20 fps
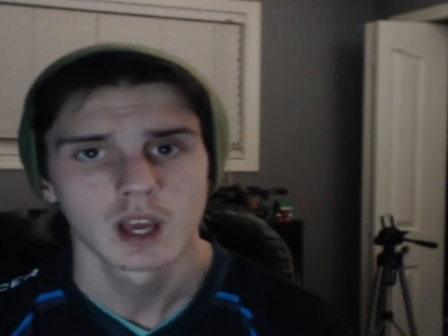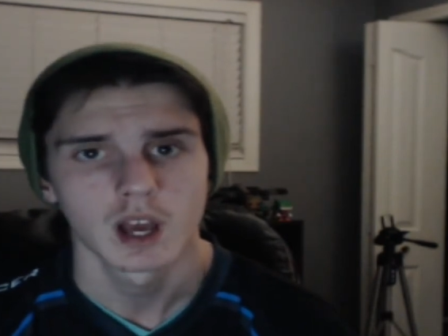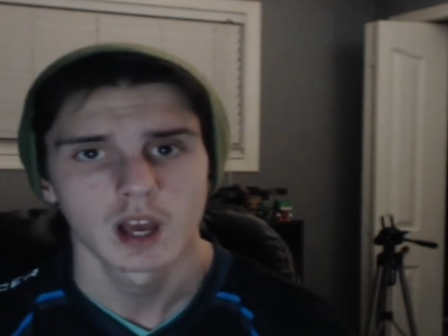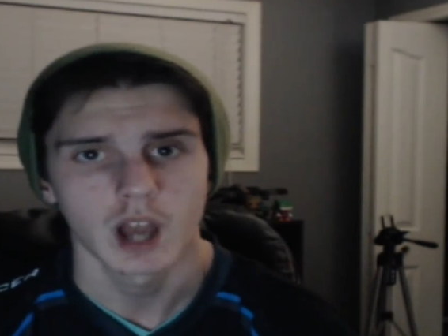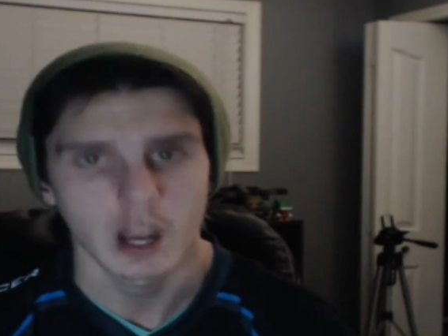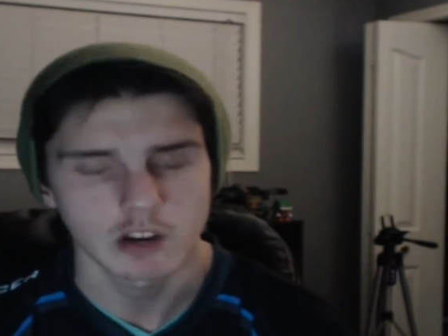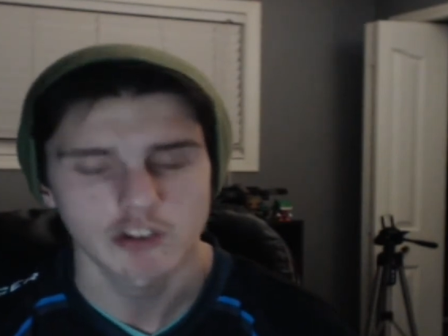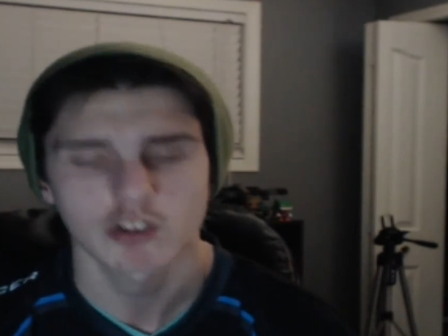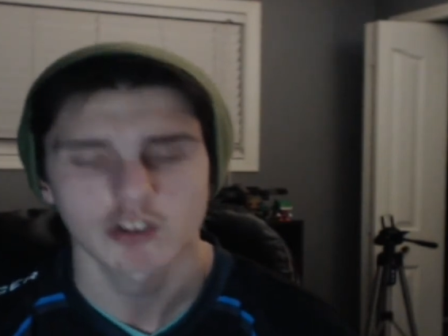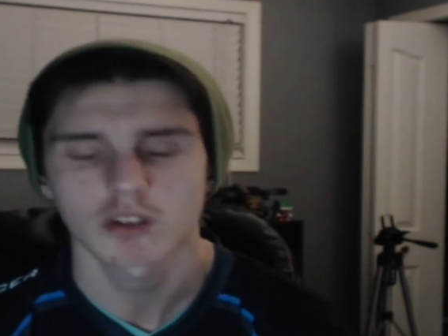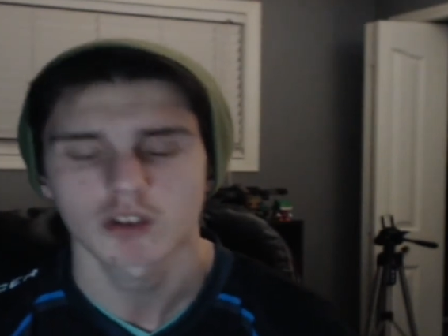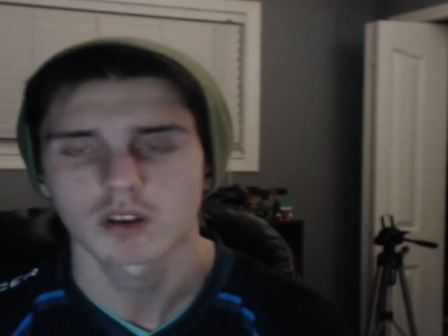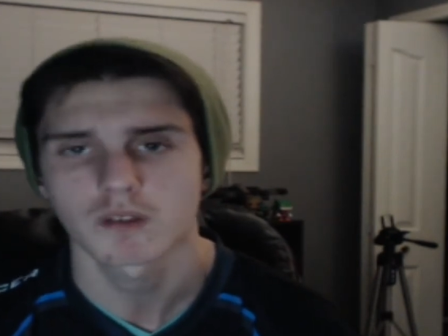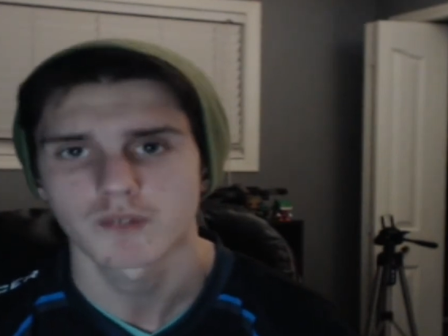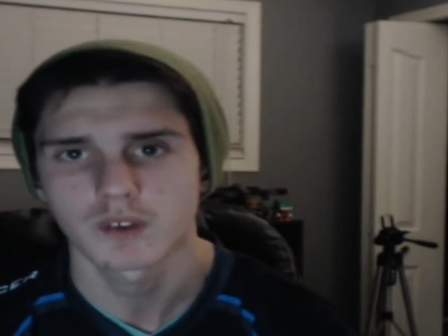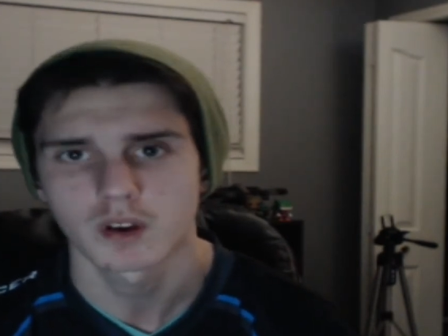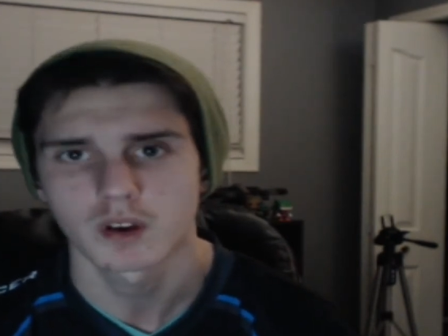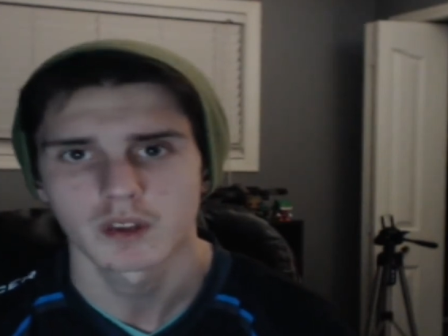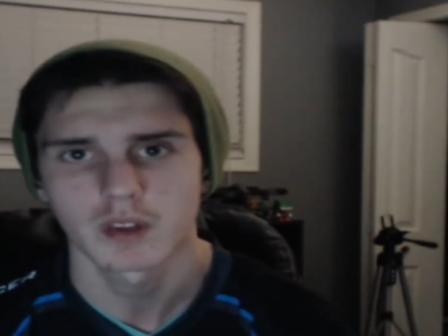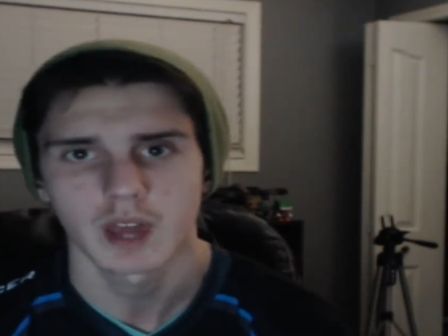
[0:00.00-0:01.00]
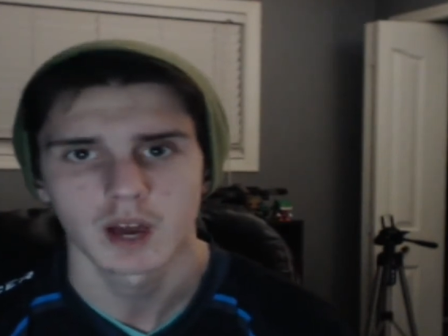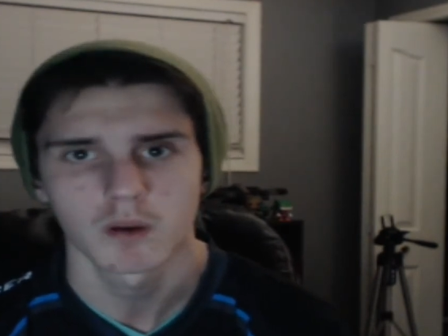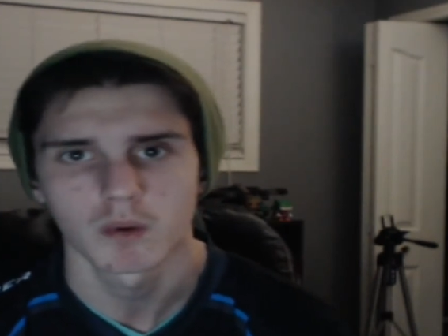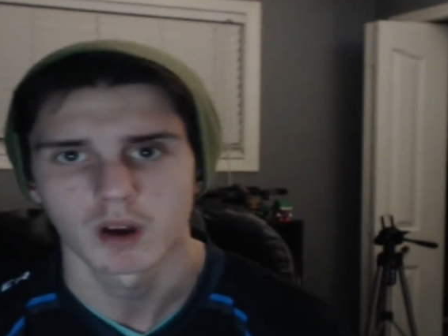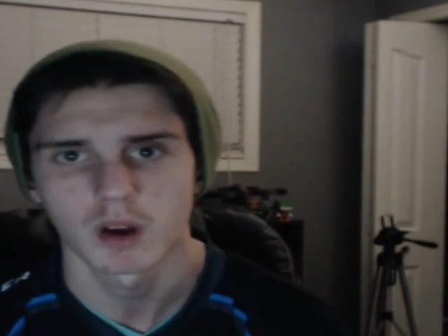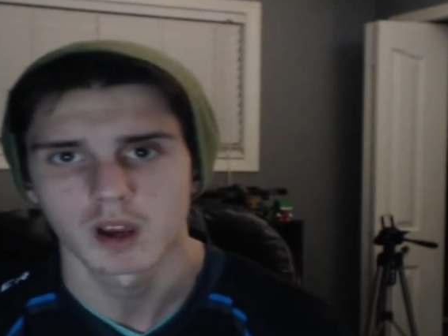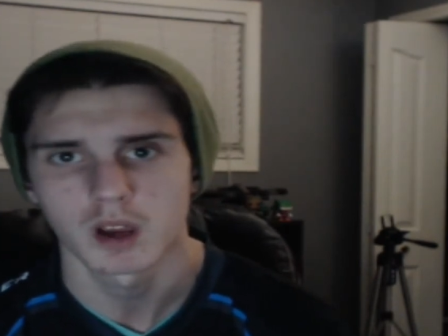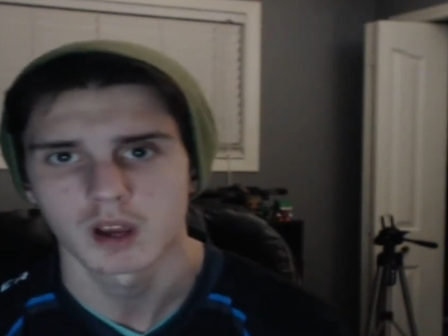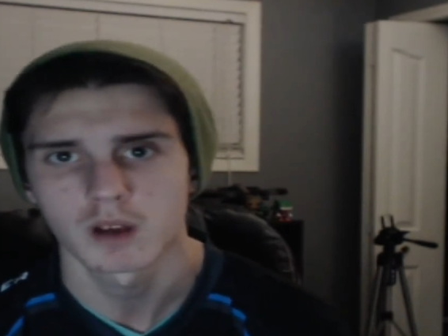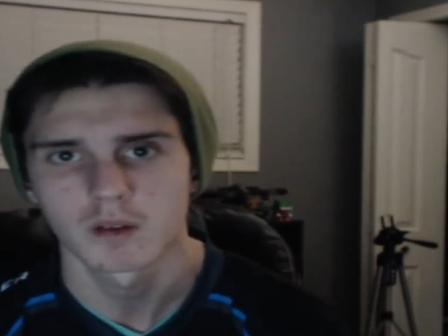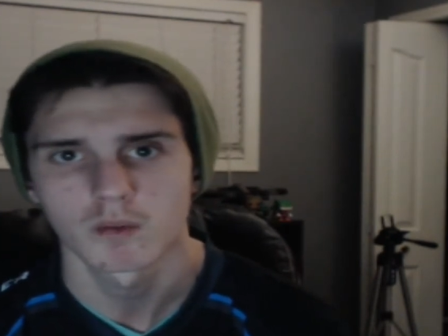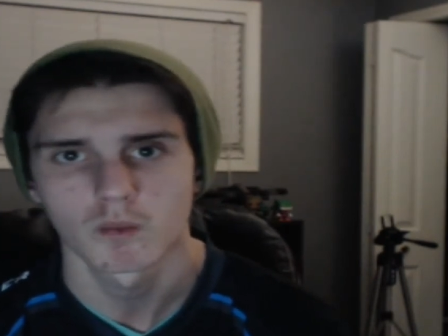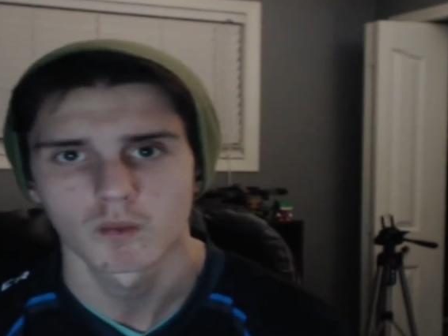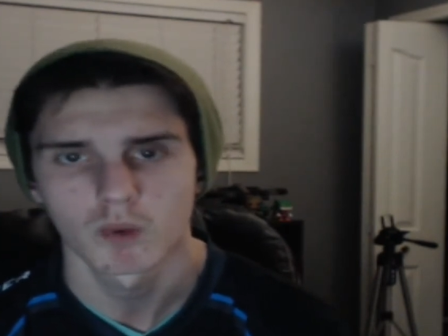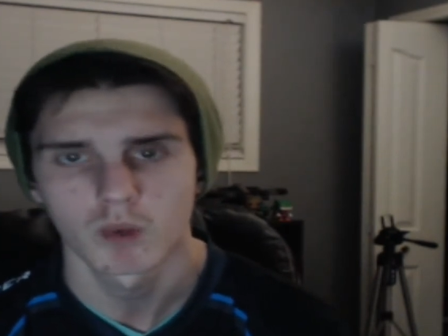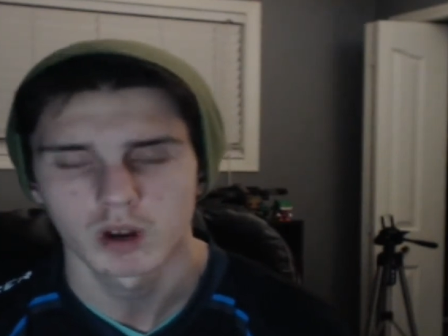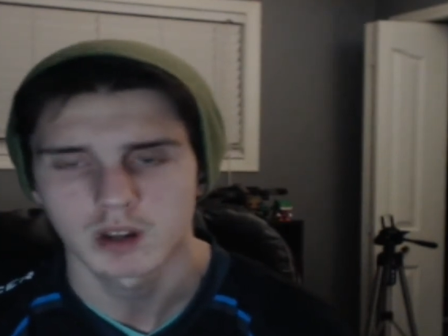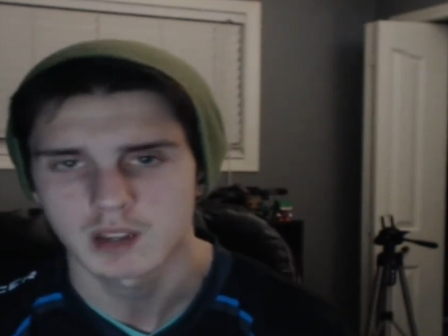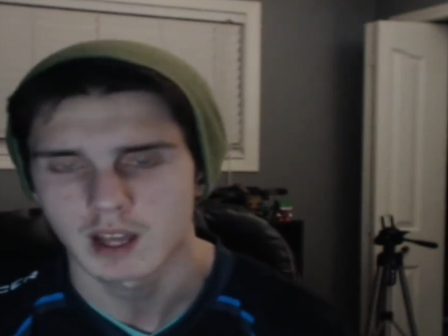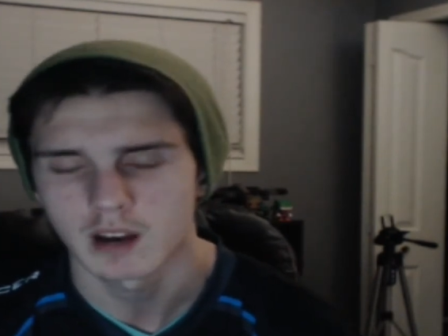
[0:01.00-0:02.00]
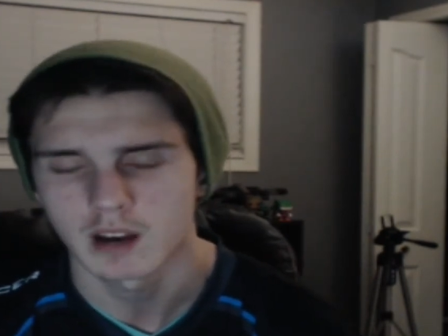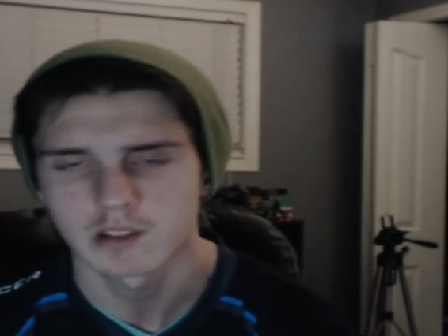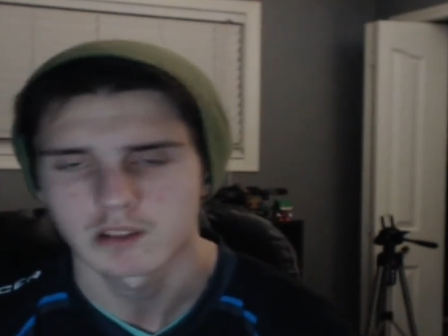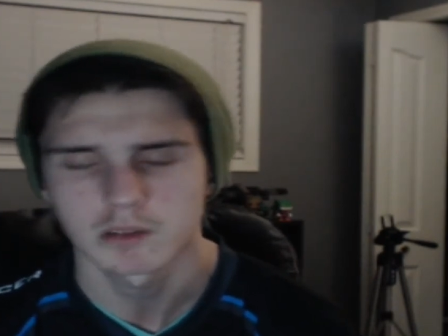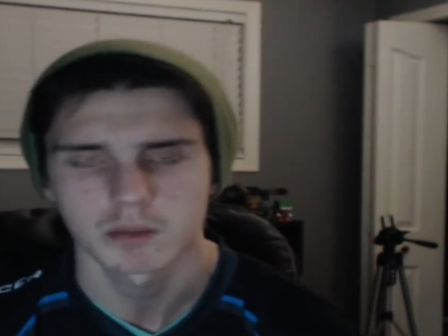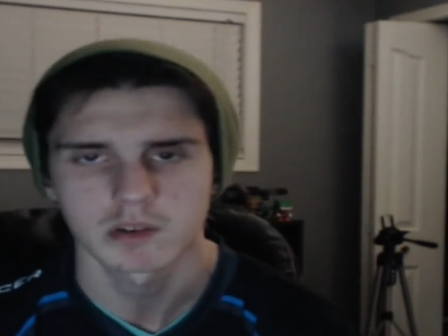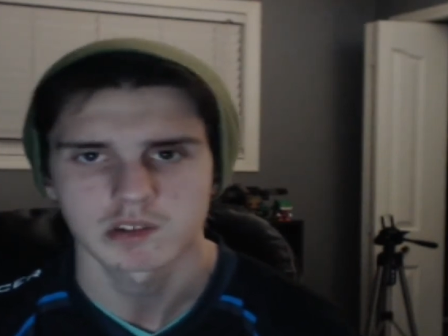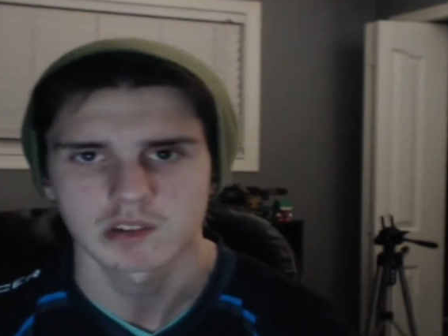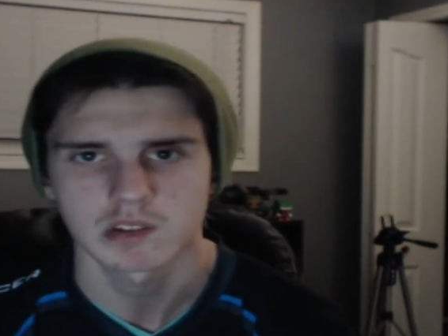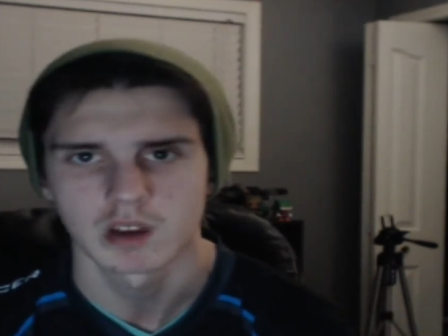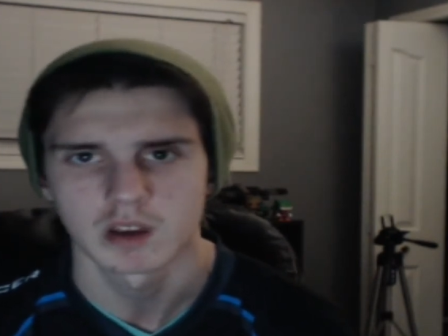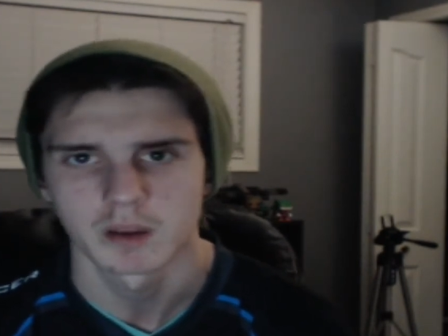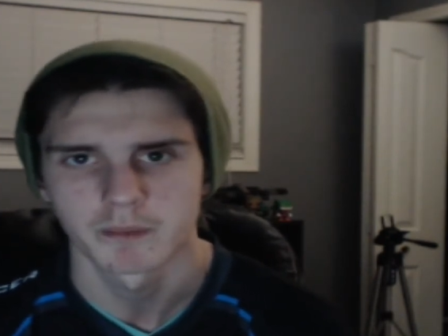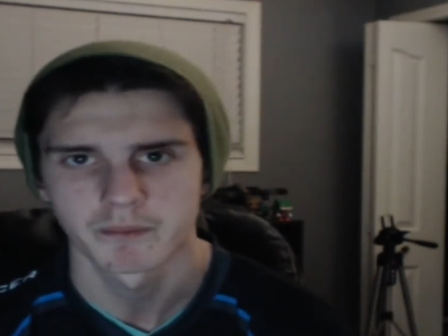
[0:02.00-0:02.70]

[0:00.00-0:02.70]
I truly feel that way 1000%.